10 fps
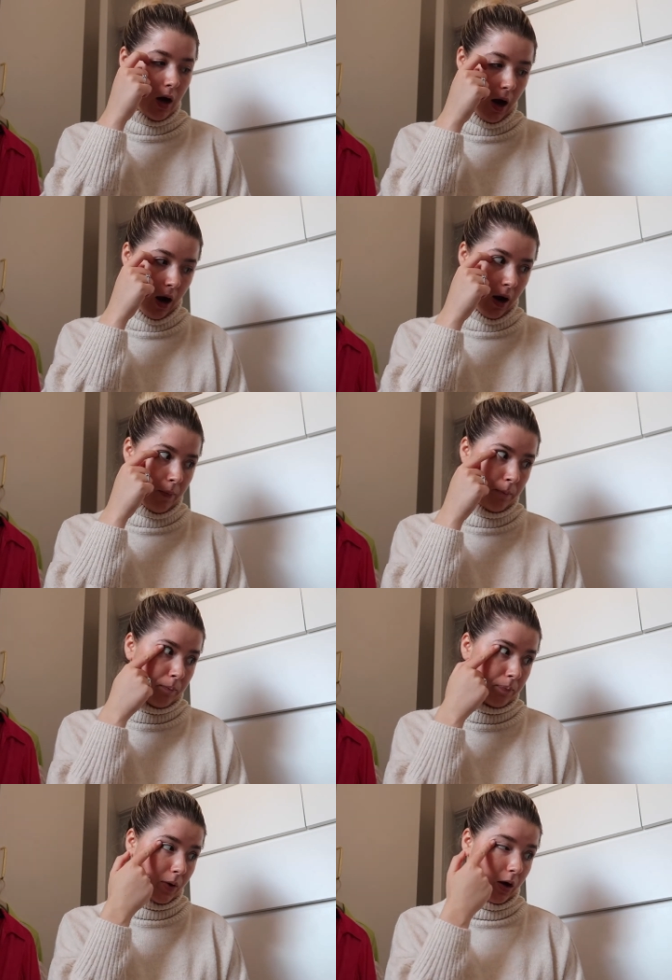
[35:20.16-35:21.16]

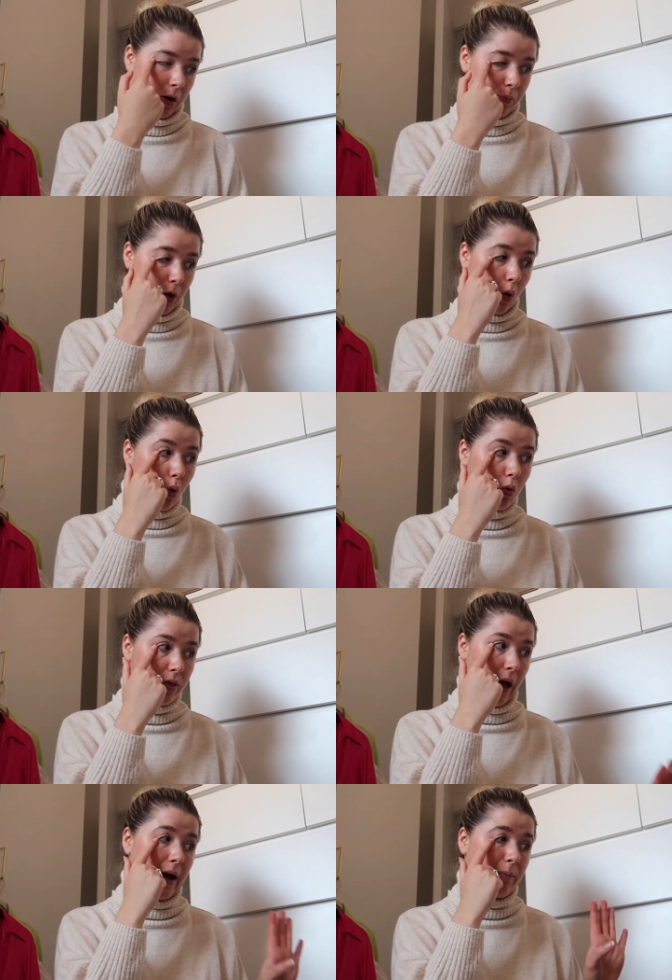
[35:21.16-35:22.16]
I'm gonna bring all of
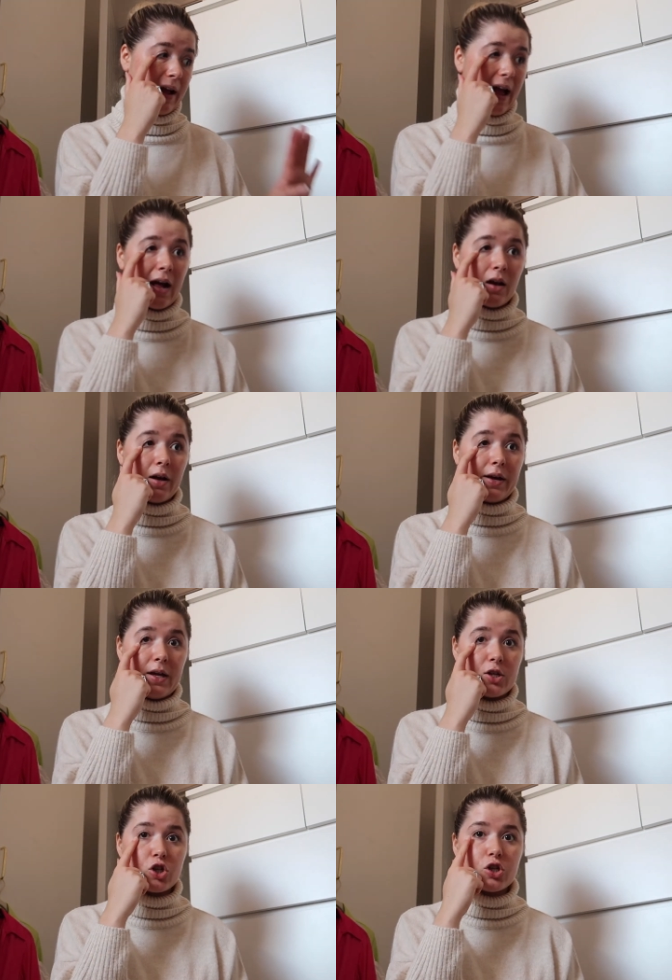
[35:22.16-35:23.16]
that in my hand
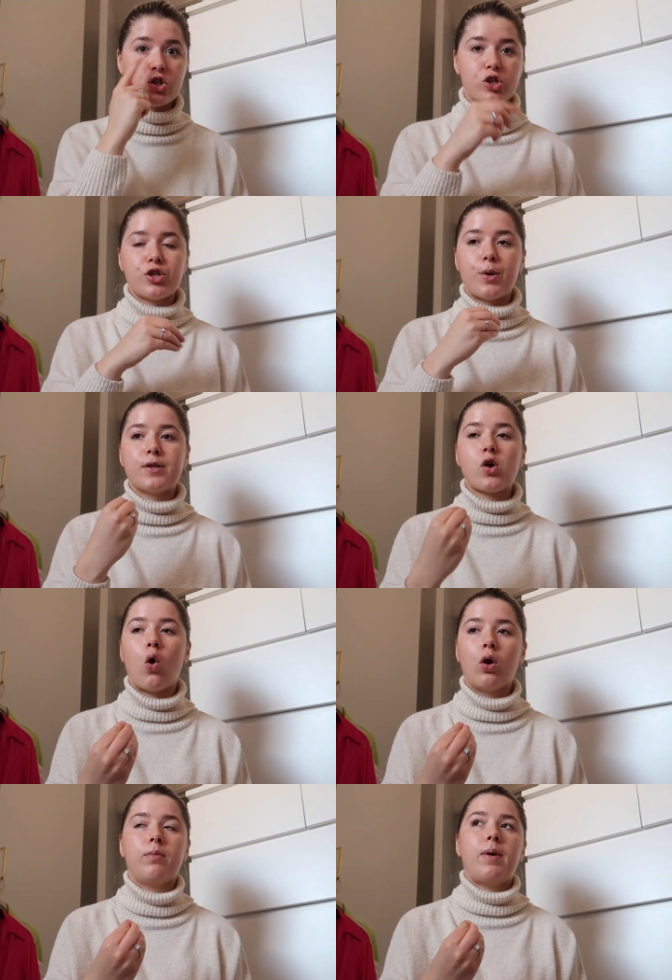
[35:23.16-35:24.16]
luggage just so it's
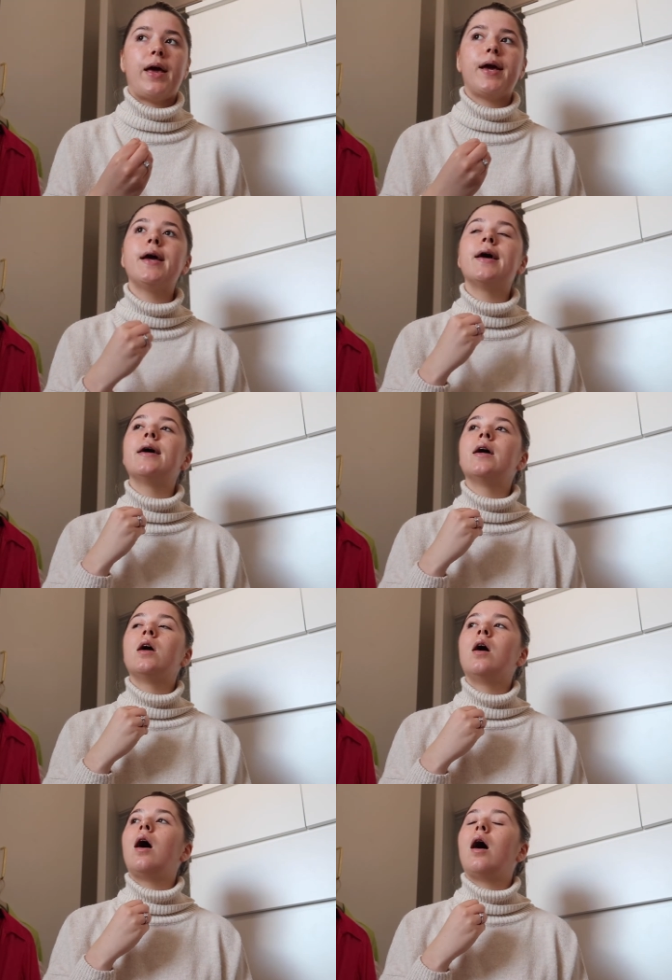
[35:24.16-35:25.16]
on me.
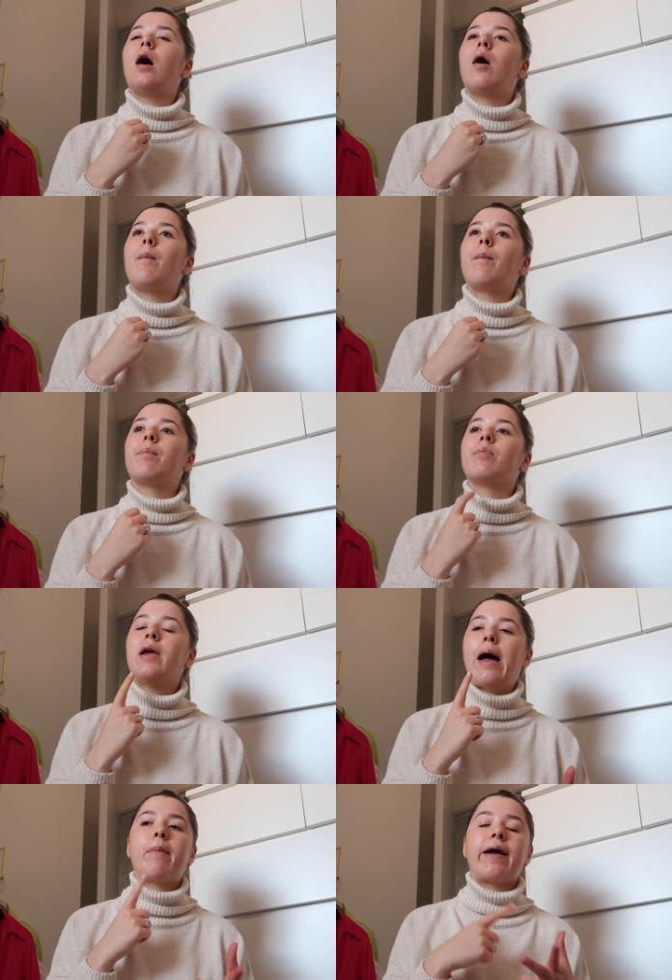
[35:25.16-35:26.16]

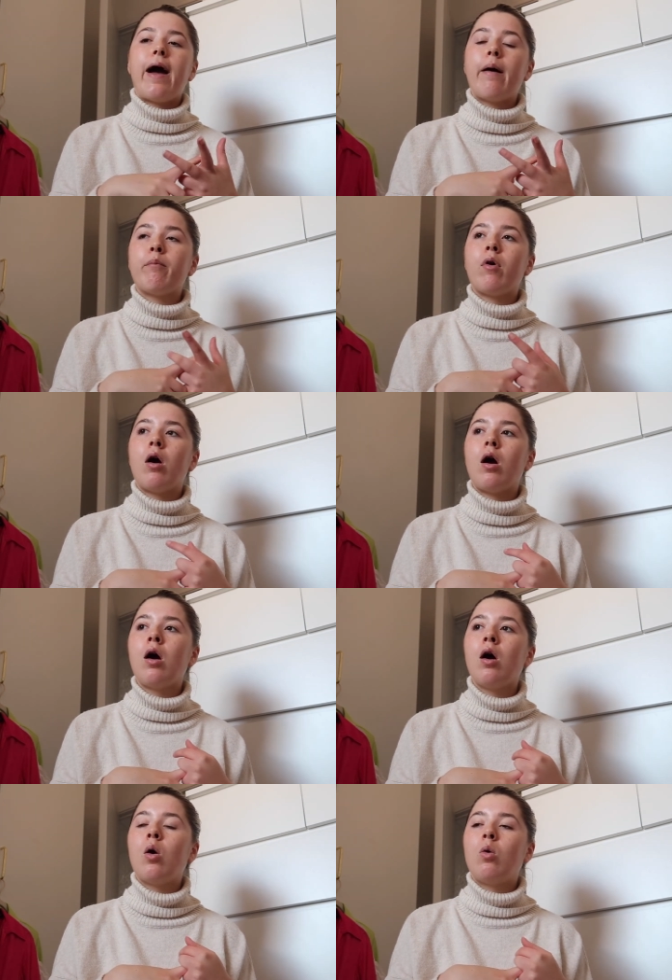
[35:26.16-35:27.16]
Yeah, my camera.
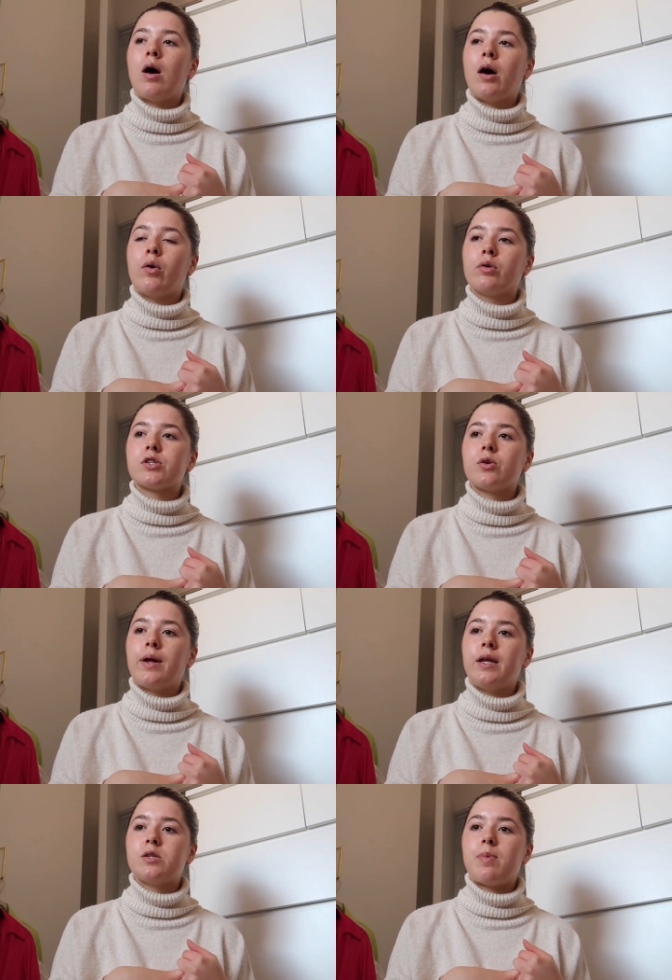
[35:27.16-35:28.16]
What else do I
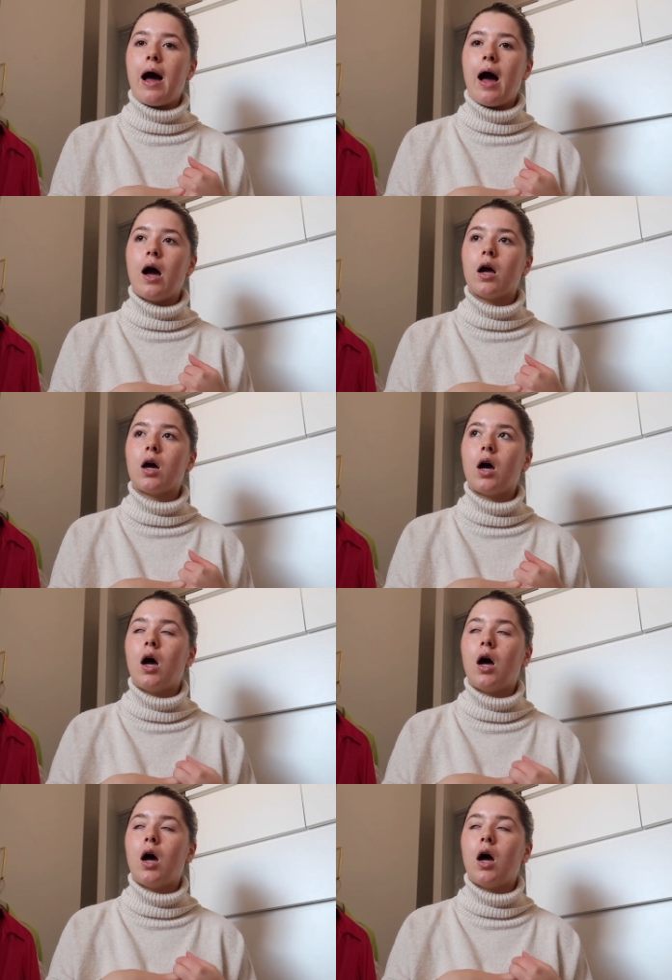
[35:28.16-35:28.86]
need to pack?